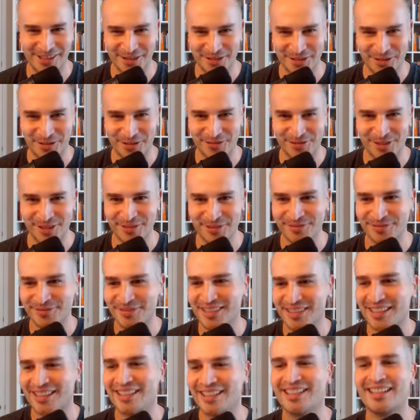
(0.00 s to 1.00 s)
it is over.
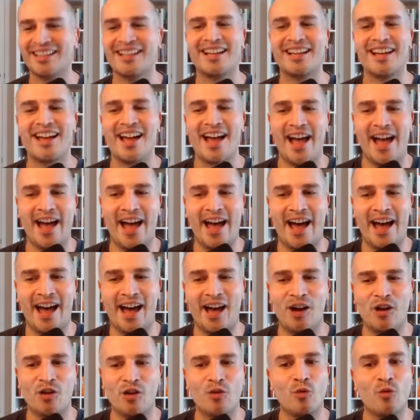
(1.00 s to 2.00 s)

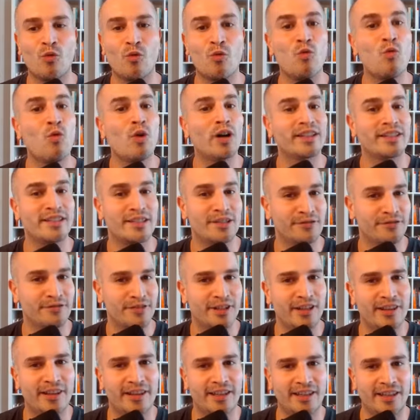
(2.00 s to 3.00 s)
Uh, what's the
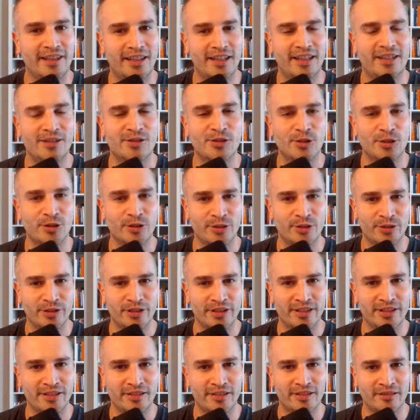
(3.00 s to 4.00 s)
feeling
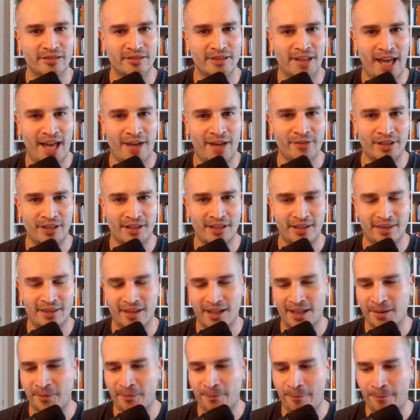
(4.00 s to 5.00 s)
internally having done
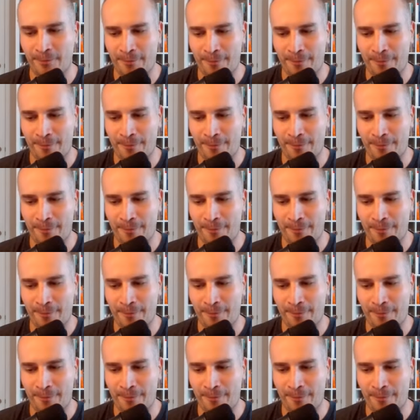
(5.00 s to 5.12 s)
that?